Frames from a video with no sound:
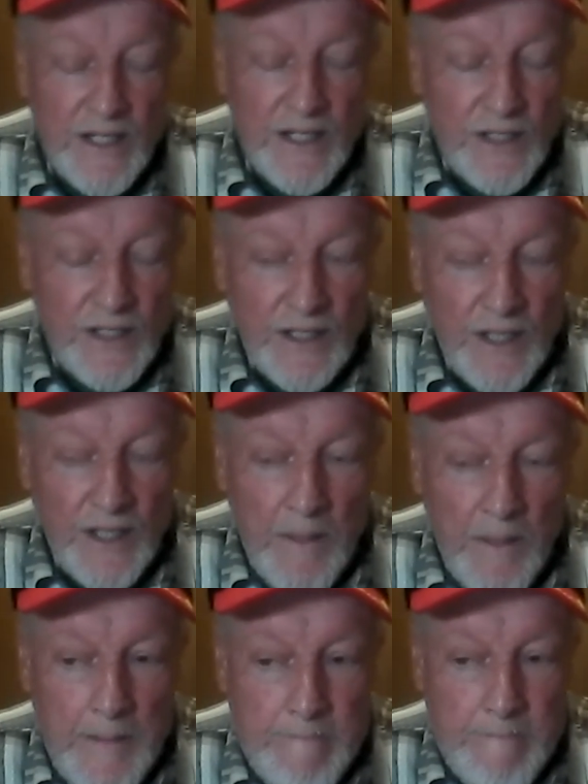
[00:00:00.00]
I said, um,
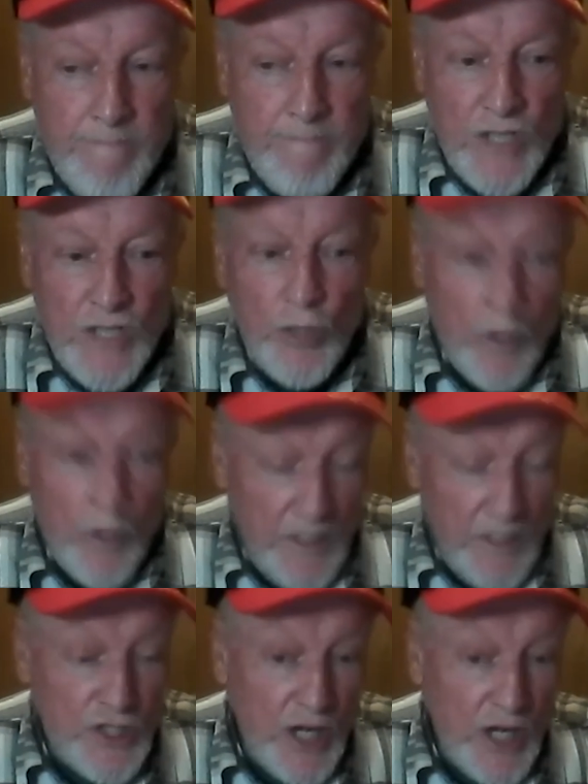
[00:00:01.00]
"Do you want me
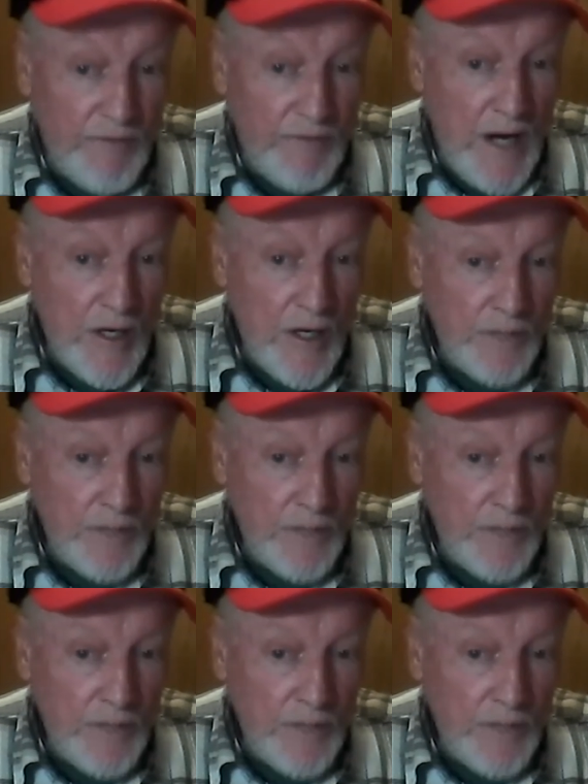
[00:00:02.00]
to check fire